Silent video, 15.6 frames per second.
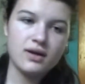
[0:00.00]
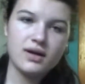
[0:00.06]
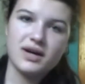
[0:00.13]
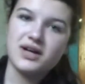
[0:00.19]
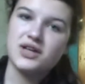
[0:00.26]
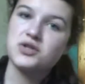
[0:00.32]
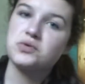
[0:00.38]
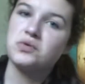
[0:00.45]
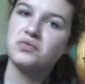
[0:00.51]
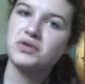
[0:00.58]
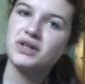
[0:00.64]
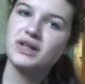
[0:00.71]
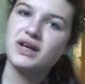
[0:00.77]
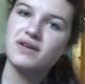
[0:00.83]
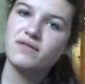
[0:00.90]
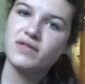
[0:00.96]
actual real
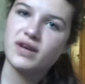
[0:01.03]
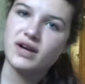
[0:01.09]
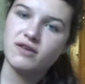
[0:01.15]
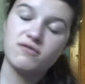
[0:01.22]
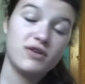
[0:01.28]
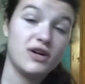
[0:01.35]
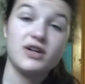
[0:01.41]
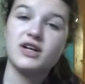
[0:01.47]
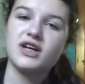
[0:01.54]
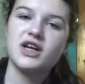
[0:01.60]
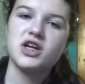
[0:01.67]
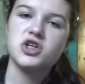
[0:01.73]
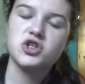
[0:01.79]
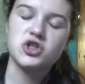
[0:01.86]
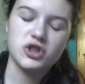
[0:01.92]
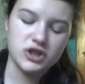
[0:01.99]
life that I very
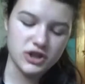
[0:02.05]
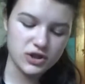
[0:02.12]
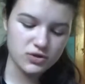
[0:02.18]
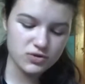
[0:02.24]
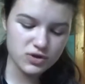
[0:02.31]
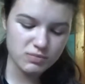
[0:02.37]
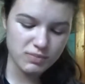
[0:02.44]
occasionally use,